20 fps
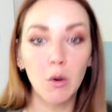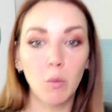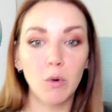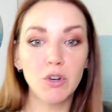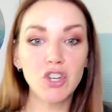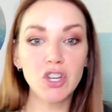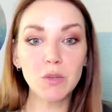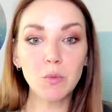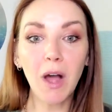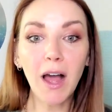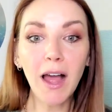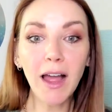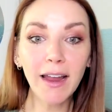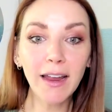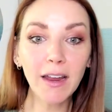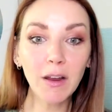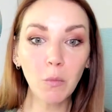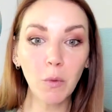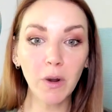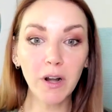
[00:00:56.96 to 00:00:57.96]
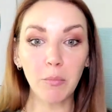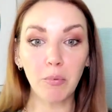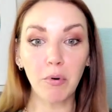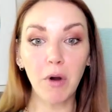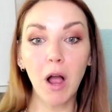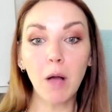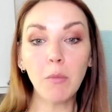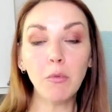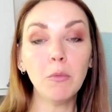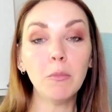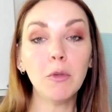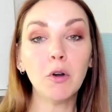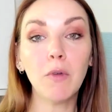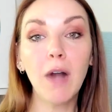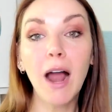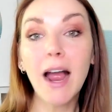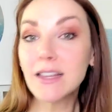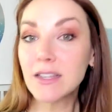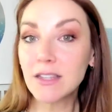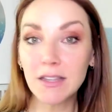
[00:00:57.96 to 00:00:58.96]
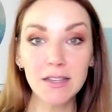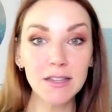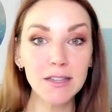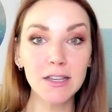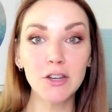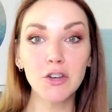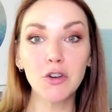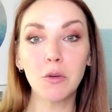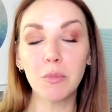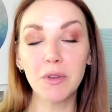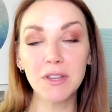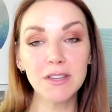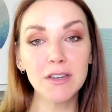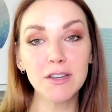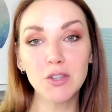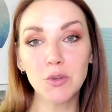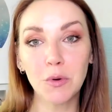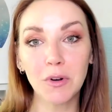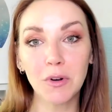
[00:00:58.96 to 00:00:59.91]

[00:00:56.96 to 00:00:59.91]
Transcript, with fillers: which is why when a problem arises in your business